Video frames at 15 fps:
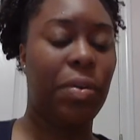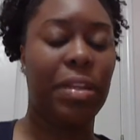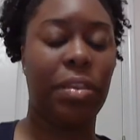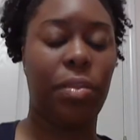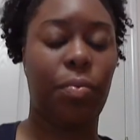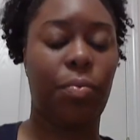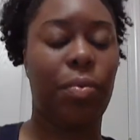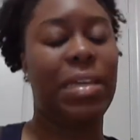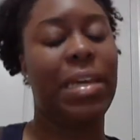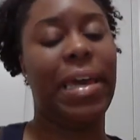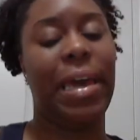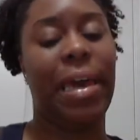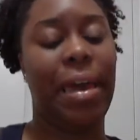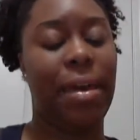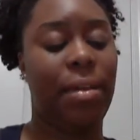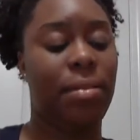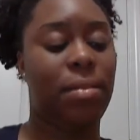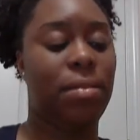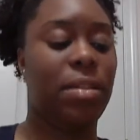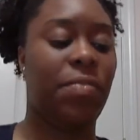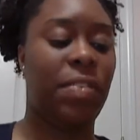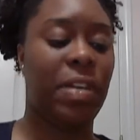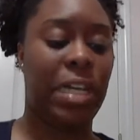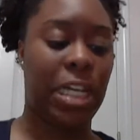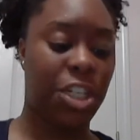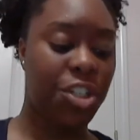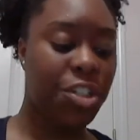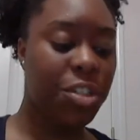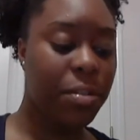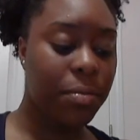and 3/8 of an
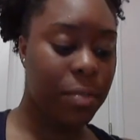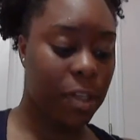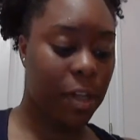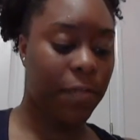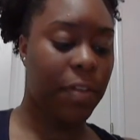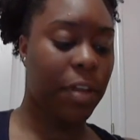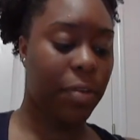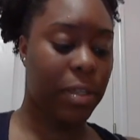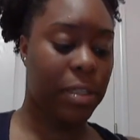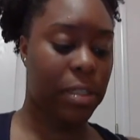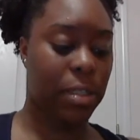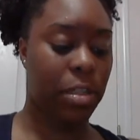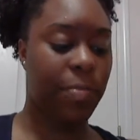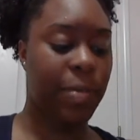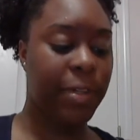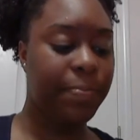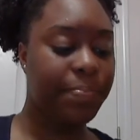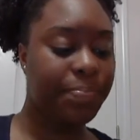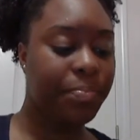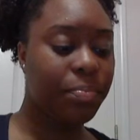inch, so I've decreased a little bit.